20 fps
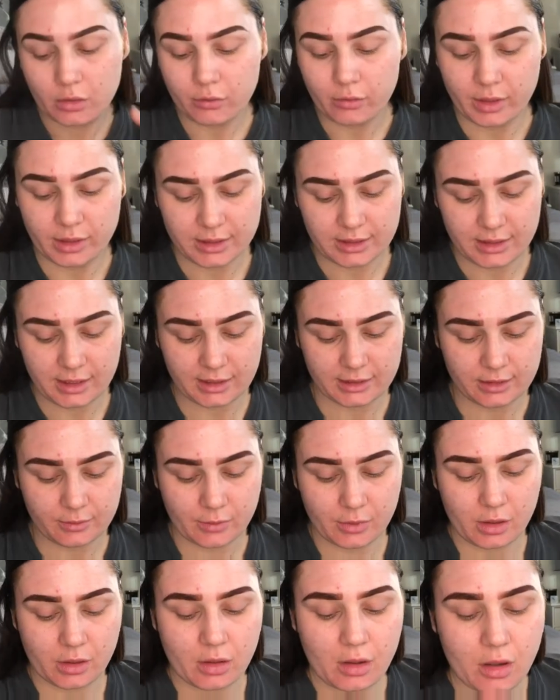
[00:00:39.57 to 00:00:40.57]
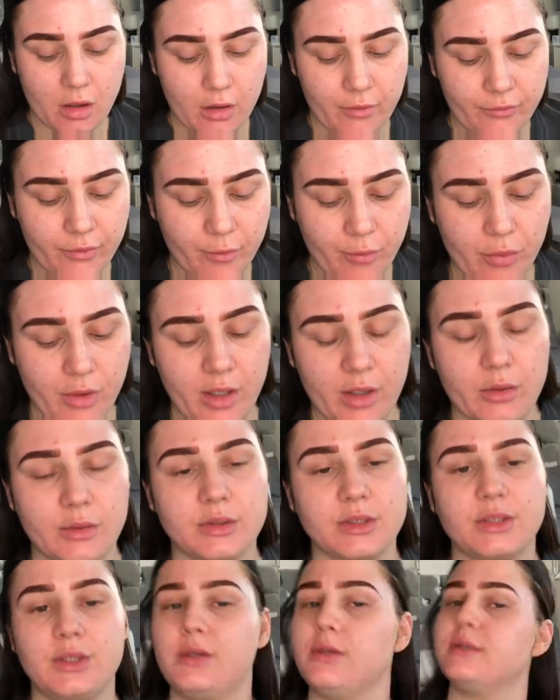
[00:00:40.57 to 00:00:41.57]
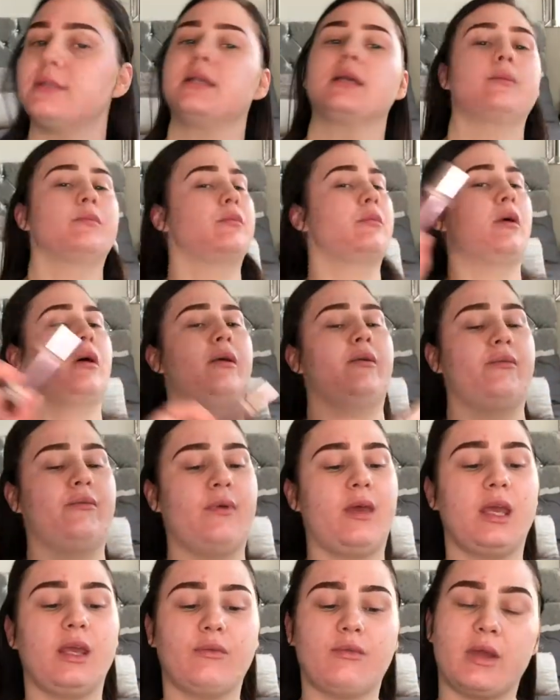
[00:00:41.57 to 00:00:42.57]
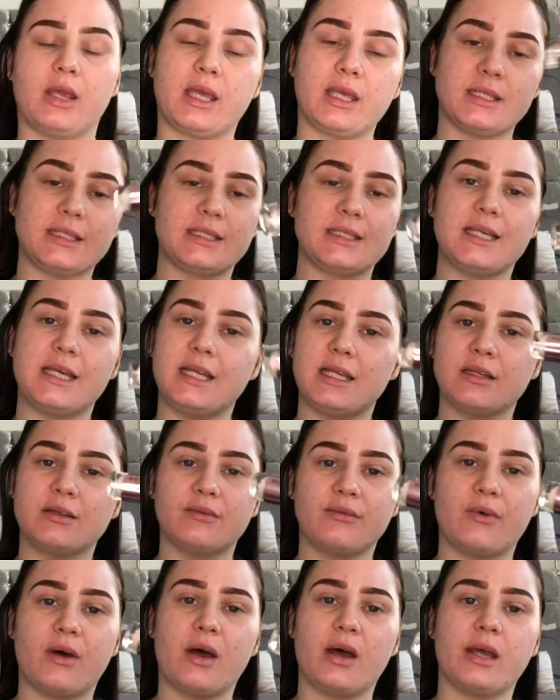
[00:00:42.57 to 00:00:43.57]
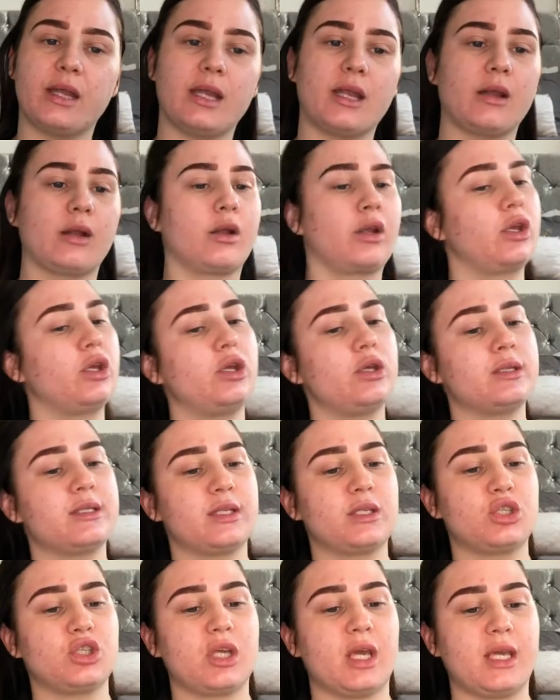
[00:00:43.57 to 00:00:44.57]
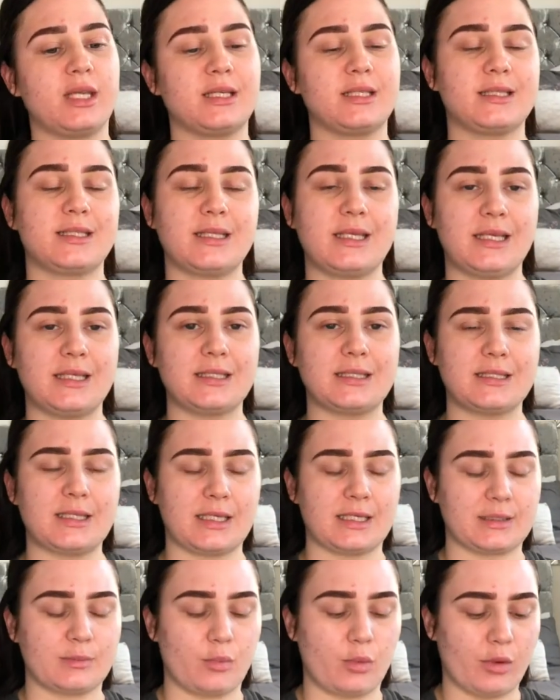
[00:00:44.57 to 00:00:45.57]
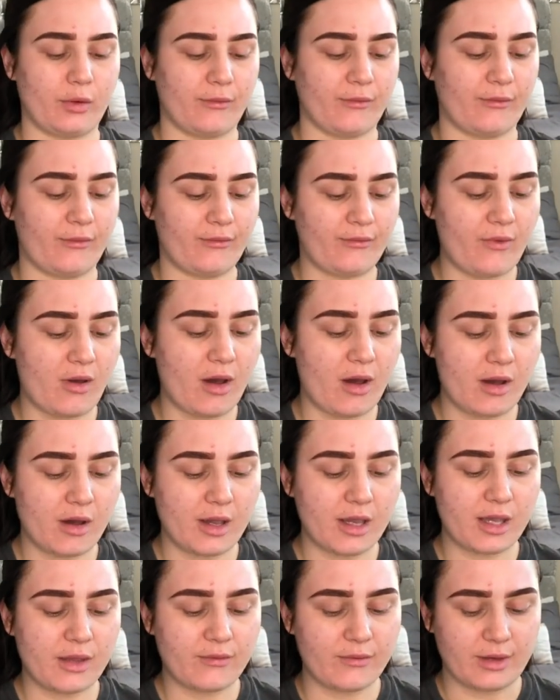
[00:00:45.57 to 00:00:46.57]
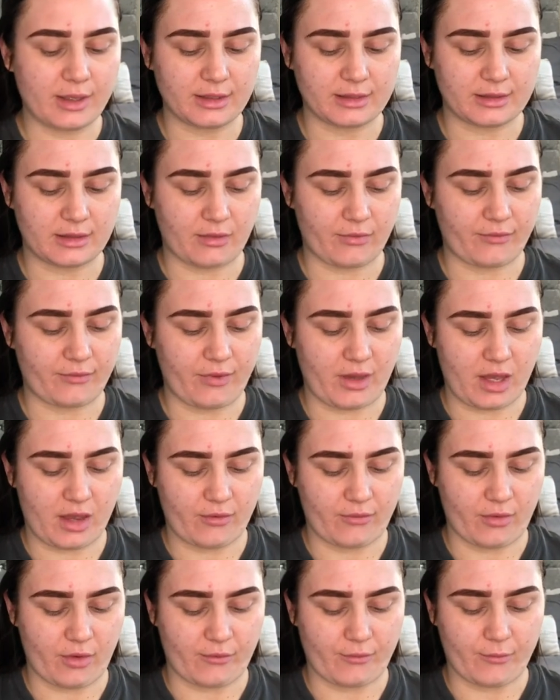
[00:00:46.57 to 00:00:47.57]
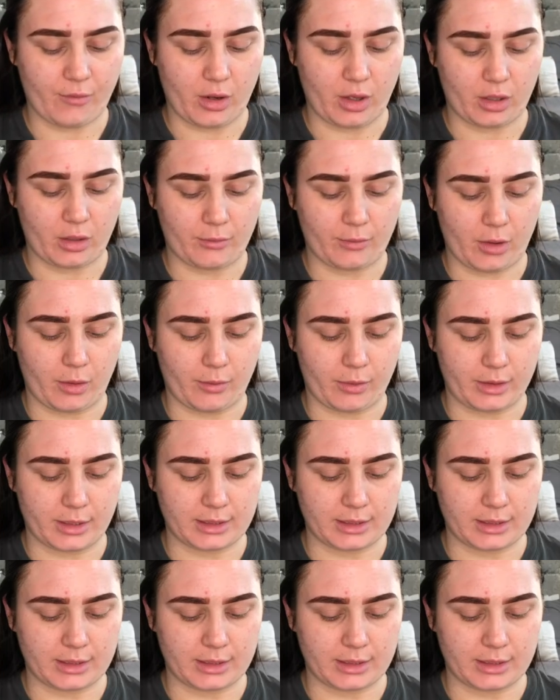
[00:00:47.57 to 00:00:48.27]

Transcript: Right, so next I'm going to carve the brows using my favourite Conceal and Define, and I'm going to use the shade C6.5. It's a favourite of mine at the moment.